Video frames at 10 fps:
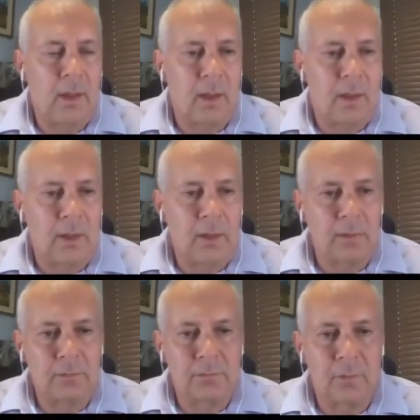
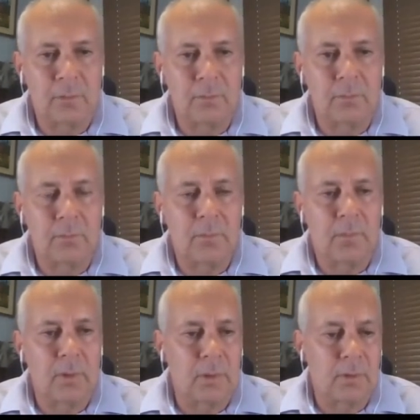From
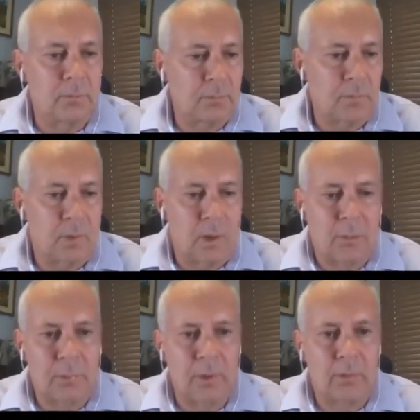an
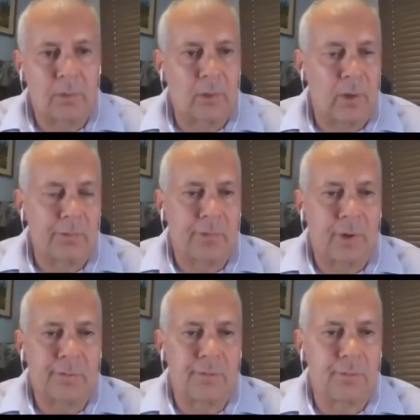operator,
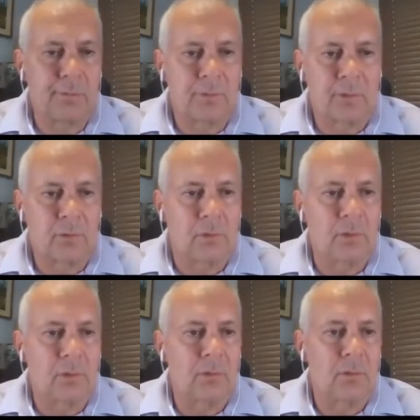contractor,
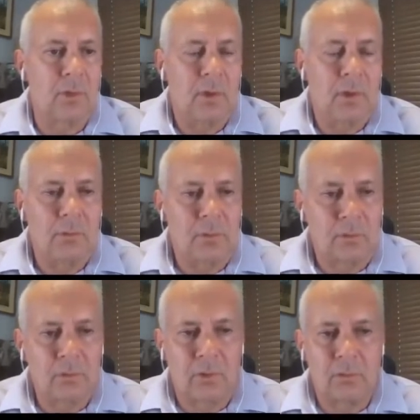consultant with
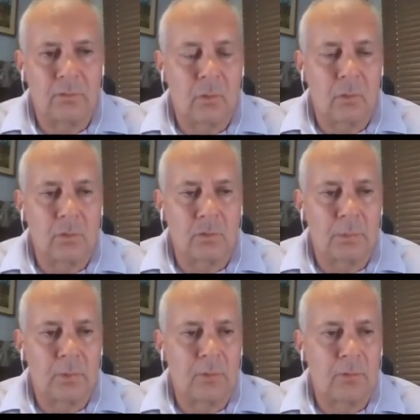extensive gold
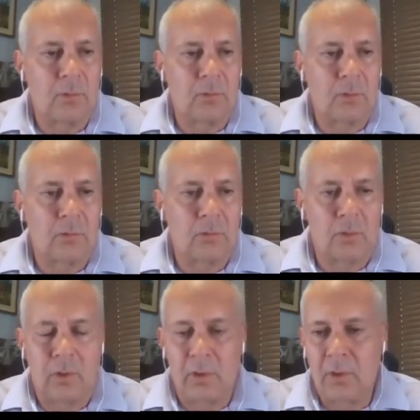experience, as you can
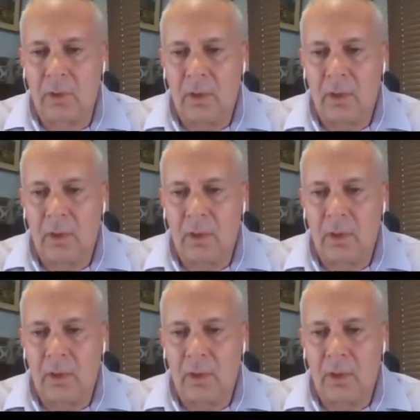see,